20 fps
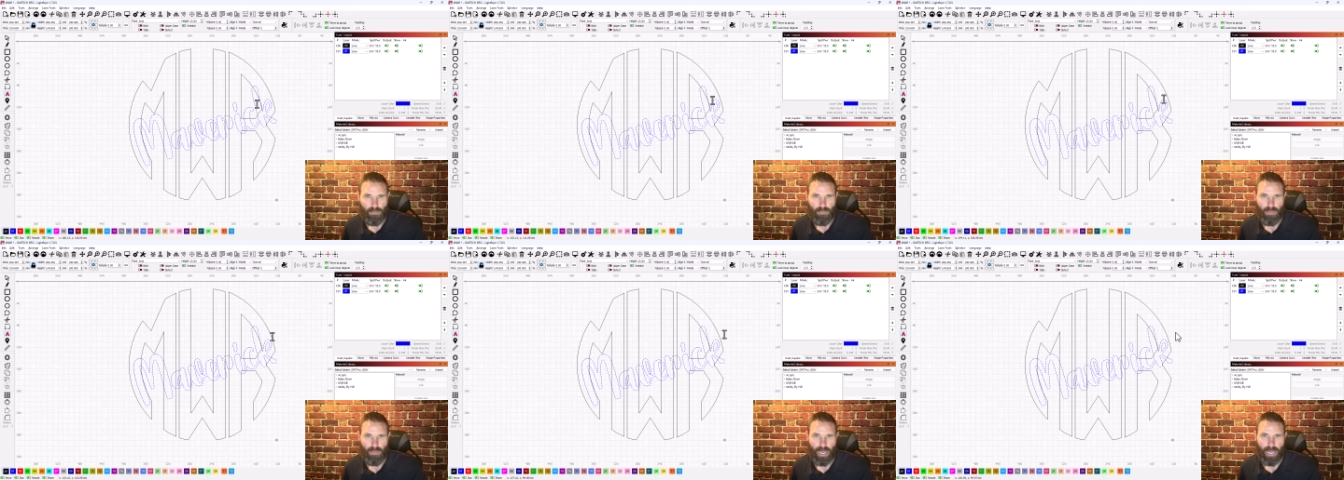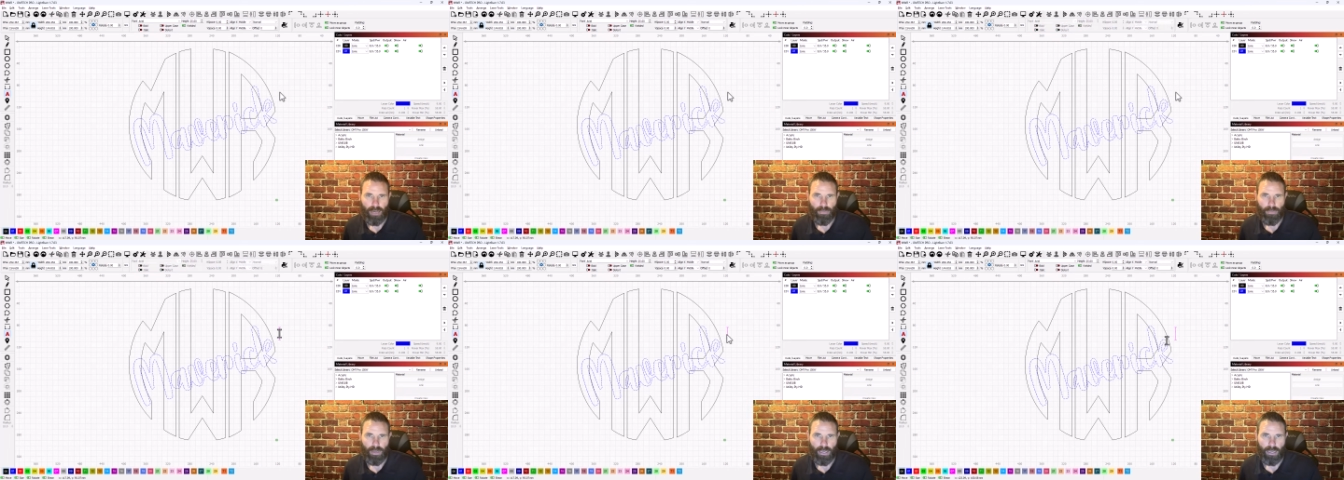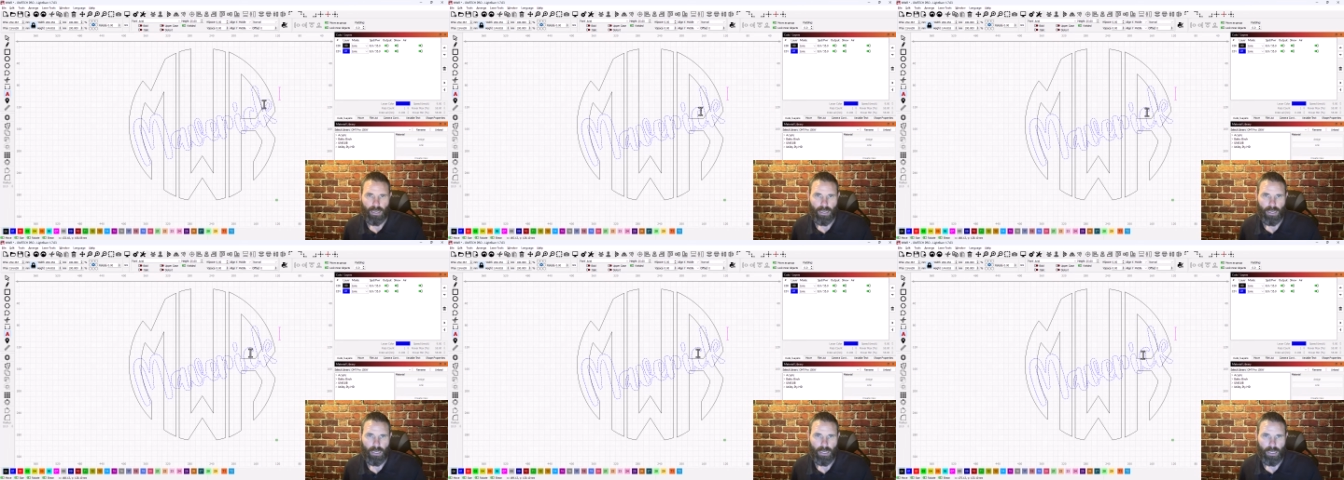
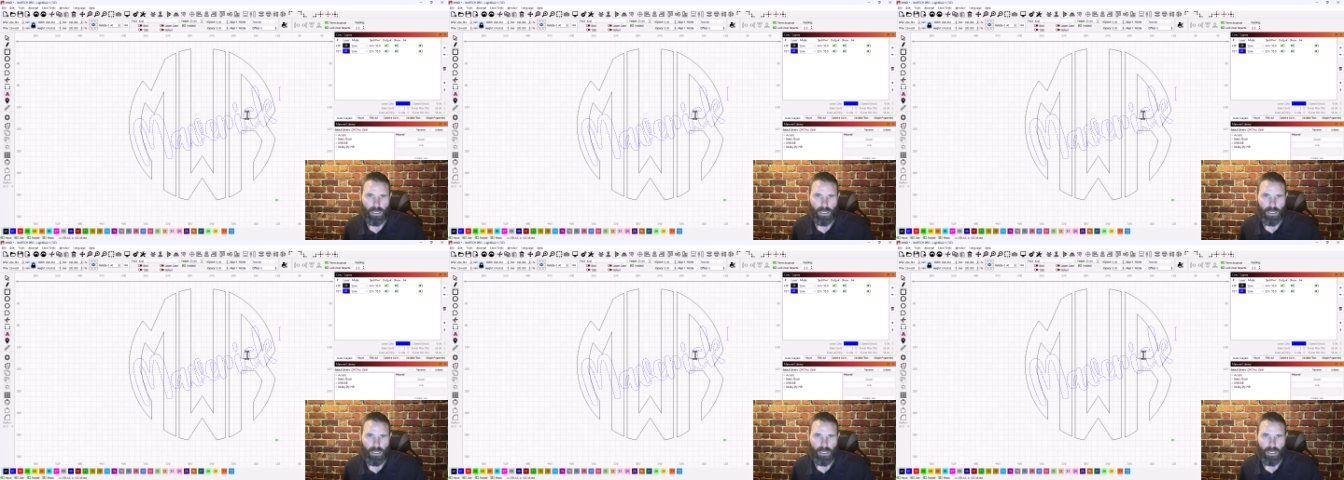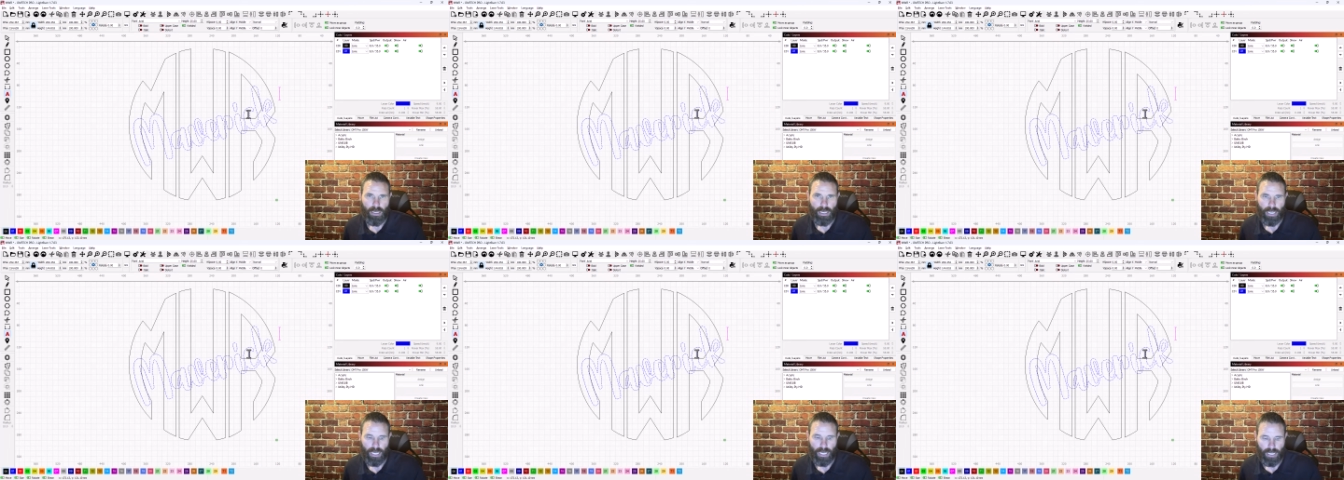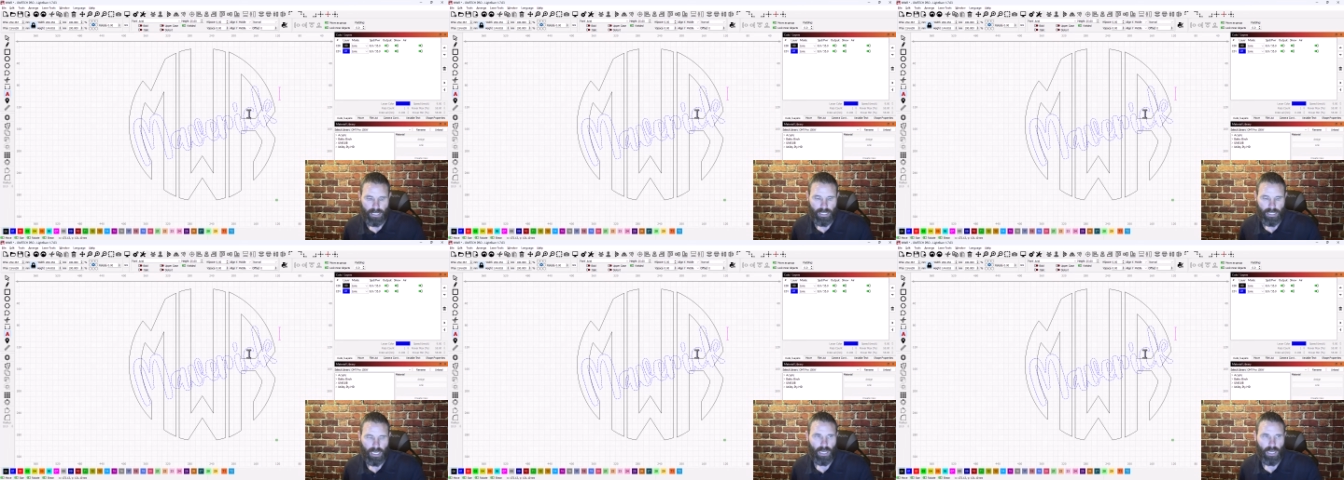Maybe. I
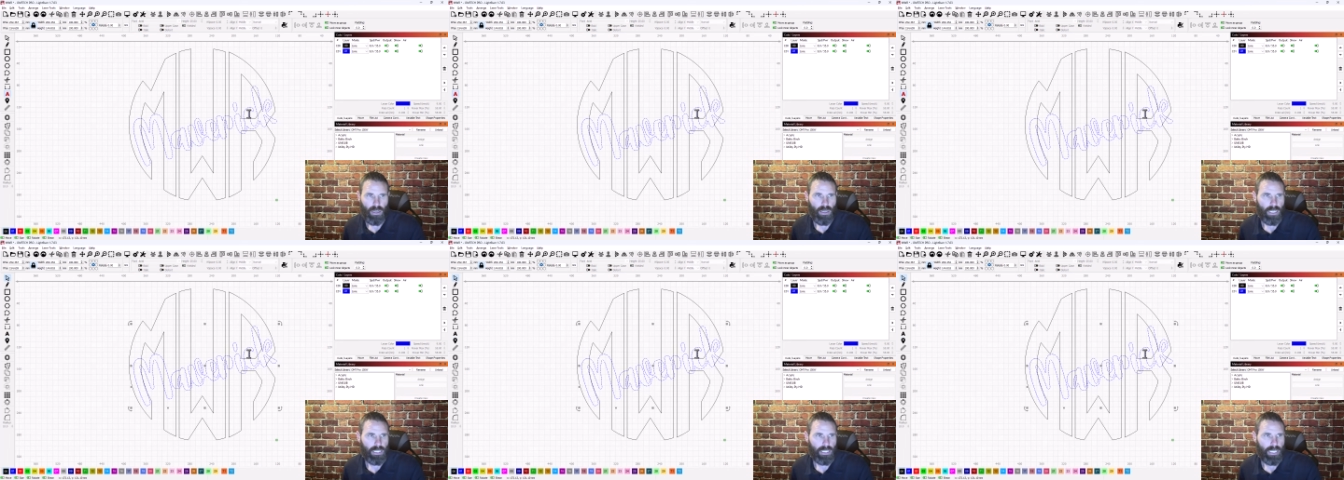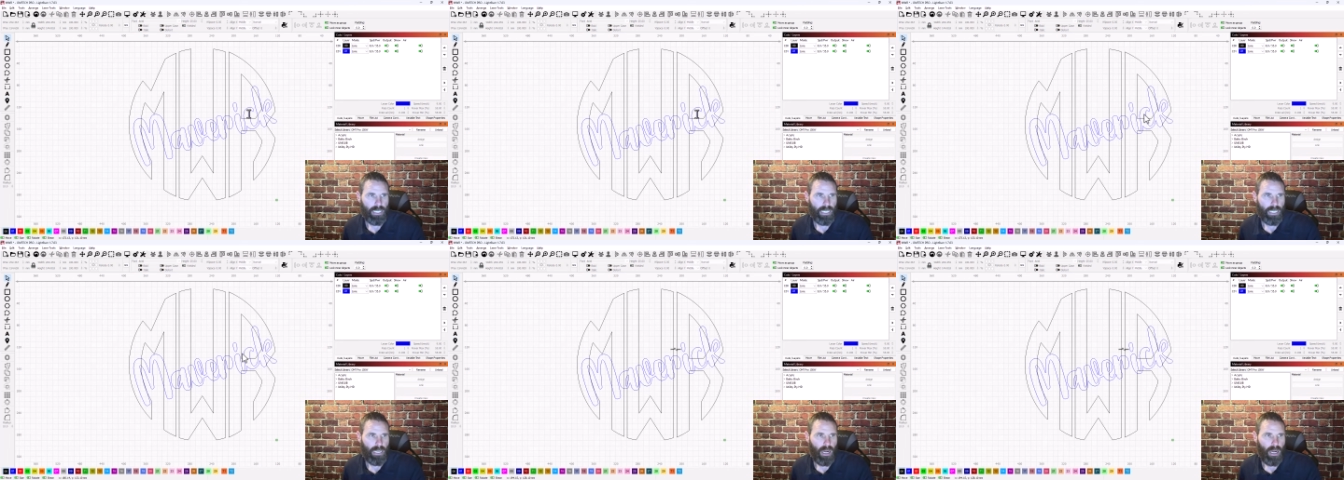can't tell because it,